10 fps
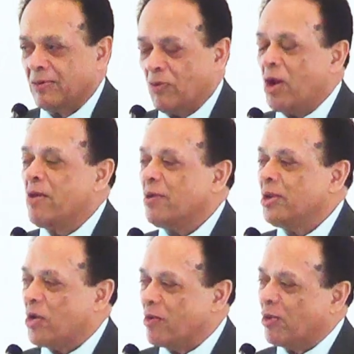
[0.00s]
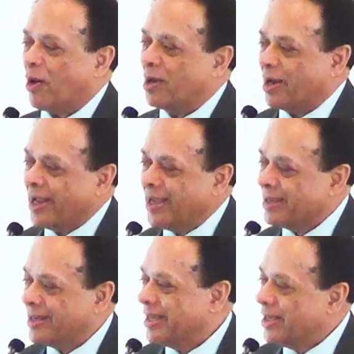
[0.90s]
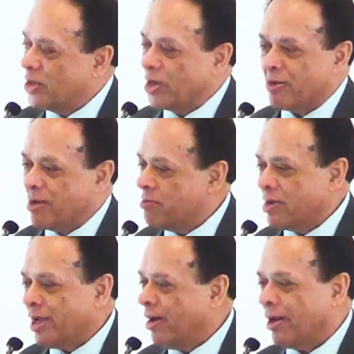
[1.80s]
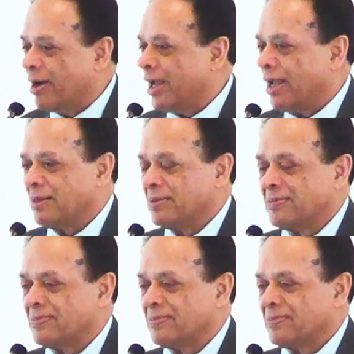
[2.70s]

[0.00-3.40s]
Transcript: whenever you have holiday. You have everyday holiday.